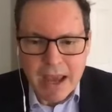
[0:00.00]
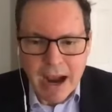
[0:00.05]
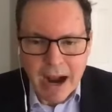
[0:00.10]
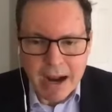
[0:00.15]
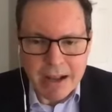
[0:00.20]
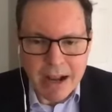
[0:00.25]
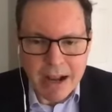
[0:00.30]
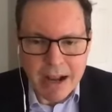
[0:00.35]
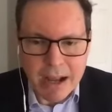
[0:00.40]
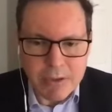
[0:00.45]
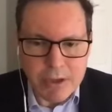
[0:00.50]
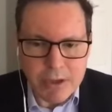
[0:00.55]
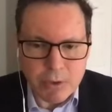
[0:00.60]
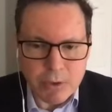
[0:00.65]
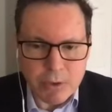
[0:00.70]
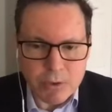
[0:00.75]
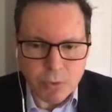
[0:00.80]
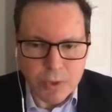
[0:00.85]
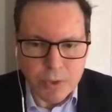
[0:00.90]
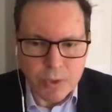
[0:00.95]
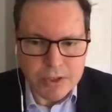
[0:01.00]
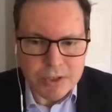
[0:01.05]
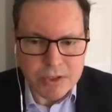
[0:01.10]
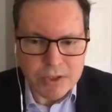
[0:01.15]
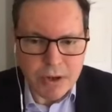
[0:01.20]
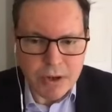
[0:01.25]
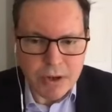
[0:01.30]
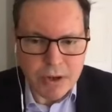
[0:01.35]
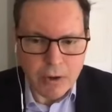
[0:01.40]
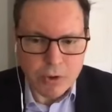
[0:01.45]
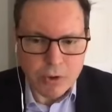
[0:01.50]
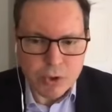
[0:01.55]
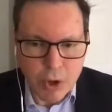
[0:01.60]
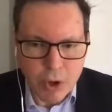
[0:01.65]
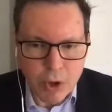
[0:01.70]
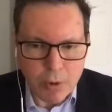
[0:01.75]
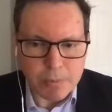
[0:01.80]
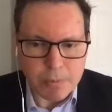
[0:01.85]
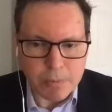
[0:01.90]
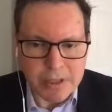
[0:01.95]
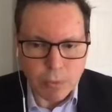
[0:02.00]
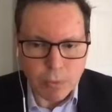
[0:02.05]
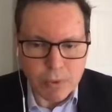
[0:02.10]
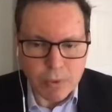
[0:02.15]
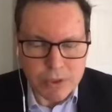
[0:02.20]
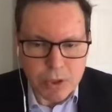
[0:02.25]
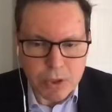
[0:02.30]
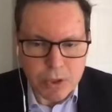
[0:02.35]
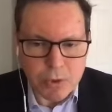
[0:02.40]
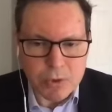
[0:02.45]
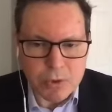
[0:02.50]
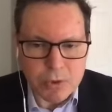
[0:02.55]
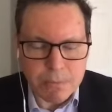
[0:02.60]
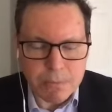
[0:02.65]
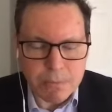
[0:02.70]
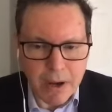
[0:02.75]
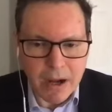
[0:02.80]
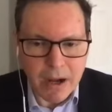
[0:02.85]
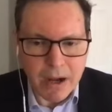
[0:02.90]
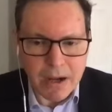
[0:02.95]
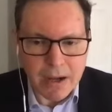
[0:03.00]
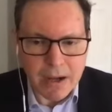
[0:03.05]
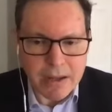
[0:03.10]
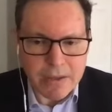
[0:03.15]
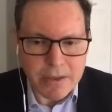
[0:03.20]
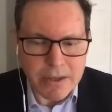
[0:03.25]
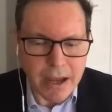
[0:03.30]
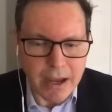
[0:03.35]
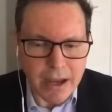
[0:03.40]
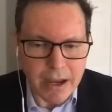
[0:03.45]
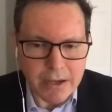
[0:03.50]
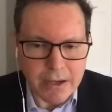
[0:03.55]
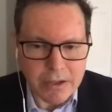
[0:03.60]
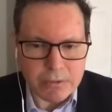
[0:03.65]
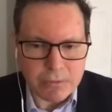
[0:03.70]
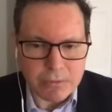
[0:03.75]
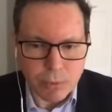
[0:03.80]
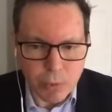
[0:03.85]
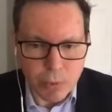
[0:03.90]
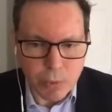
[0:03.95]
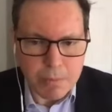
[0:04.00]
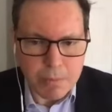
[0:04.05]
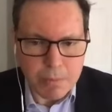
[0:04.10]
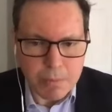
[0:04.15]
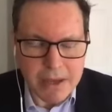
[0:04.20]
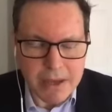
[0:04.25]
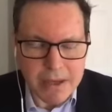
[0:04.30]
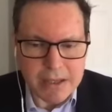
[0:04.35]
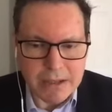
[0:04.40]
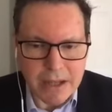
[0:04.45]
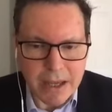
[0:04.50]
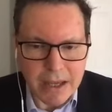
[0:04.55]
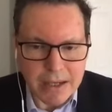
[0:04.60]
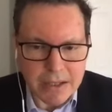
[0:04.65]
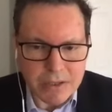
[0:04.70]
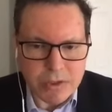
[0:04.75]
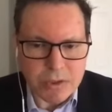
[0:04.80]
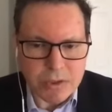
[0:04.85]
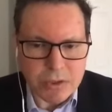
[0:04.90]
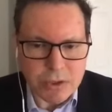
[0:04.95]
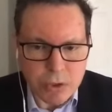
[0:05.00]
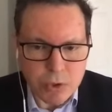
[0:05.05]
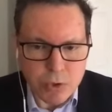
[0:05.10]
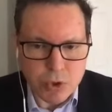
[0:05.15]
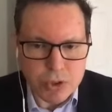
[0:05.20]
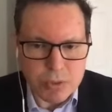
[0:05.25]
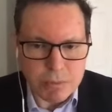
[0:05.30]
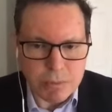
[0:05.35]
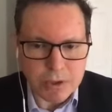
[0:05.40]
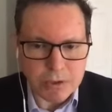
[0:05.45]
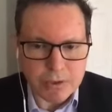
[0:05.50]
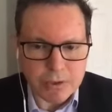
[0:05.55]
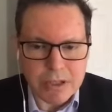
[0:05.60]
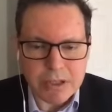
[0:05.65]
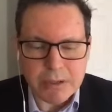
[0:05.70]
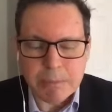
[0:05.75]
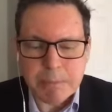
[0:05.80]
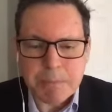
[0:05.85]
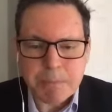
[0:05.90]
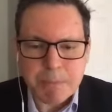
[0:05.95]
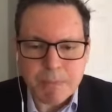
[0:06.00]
I think those risks are sharply reduced by the active rulemaking and institution building